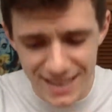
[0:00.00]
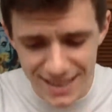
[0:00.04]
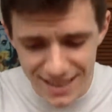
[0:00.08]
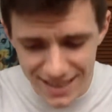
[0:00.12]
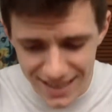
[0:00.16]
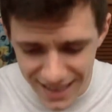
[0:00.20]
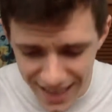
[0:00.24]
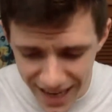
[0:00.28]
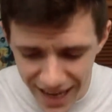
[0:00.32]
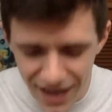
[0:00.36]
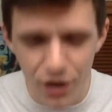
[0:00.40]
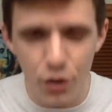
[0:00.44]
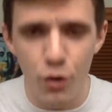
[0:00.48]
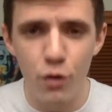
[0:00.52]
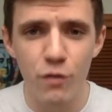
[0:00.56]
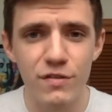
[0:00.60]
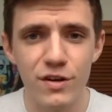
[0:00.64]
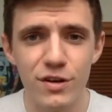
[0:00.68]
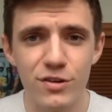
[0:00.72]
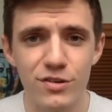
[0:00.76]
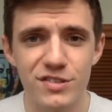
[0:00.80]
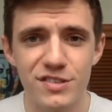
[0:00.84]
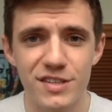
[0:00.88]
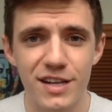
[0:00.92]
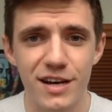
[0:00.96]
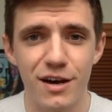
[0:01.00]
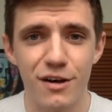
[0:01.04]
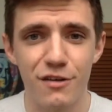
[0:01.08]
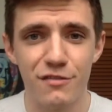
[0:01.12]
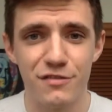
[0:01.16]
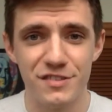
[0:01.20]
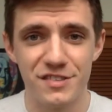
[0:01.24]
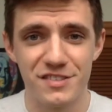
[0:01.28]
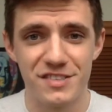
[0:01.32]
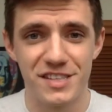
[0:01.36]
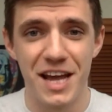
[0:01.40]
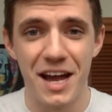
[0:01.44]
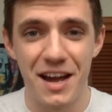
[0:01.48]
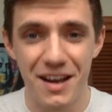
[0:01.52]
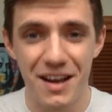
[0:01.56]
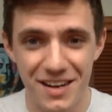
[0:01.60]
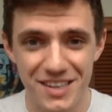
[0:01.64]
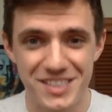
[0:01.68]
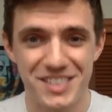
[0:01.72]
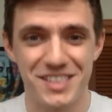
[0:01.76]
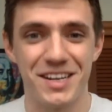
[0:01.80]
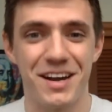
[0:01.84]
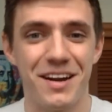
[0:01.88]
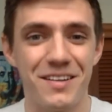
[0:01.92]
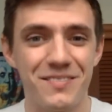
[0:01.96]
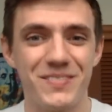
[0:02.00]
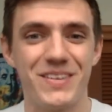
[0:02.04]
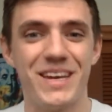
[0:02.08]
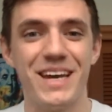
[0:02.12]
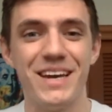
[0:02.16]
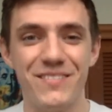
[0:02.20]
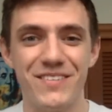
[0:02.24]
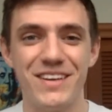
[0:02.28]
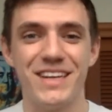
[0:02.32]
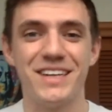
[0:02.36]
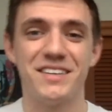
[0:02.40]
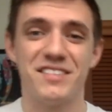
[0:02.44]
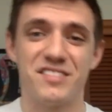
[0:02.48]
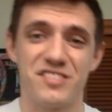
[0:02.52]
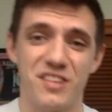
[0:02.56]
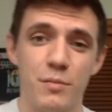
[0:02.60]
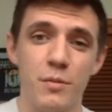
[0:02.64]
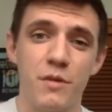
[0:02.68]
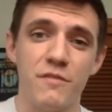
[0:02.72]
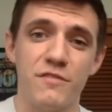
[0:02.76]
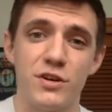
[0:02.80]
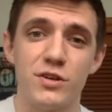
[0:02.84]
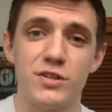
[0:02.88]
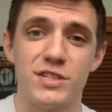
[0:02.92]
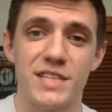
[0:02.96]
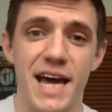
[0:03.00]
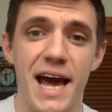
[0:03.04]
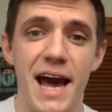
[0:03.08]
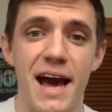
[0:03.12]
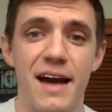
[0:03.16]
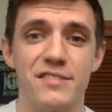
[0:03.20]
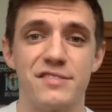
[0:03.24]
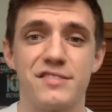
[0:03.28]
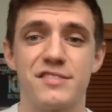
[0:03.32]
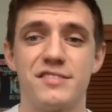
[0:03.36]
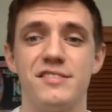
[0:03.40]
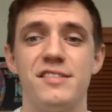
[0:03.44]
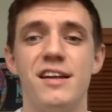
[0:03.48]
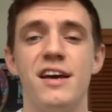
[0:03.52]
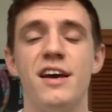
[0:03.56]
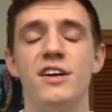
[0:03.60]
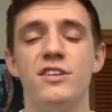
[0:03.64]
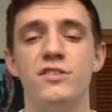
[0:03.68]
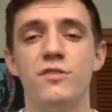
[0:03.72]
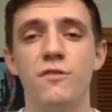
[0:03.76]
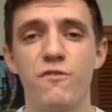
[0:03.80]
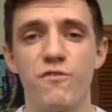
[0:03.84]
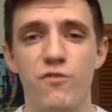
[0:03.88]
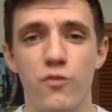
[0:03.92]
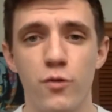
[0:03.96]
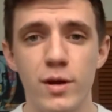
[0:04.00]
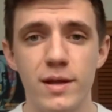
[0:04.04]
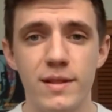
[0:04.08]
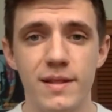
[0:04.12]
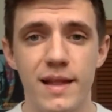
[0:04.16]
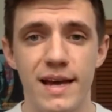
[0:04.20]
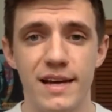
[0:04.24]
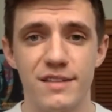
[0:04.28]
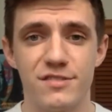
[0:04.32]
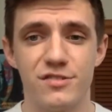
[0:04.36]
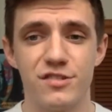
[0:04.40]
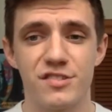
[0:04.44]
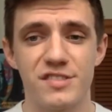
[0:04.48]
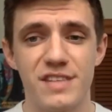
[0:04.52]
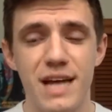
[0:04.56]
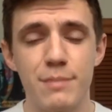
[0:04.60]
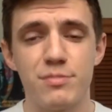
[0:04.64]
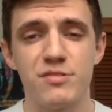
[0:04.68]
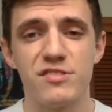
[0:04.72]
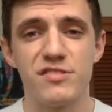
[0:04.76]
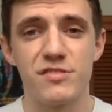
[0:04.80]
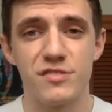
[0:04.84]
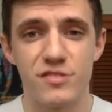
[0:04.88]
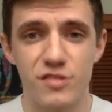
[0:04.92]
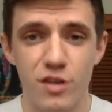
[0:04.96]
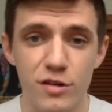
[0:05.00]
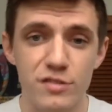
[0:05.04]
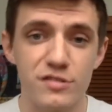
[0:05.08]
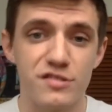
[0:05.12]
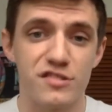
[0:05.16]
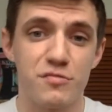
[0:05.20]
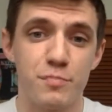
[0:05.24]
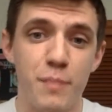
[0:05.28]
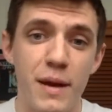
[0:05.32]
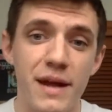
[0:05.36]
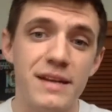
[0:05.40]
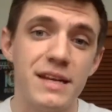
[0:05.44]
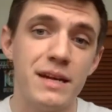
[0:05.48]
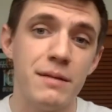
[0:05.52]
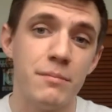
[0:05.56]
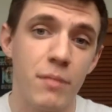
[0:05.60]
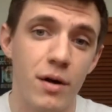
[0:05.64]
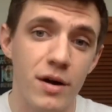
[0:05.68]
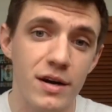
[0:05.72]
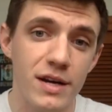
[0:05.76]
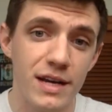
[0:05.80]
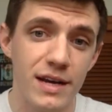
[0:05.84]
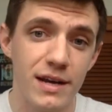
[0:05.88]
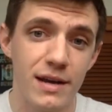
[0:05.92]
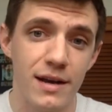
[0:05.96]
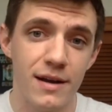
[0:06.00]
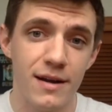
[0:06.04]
get over yourself and start giving some of your tasks to freelancers. Start spending money.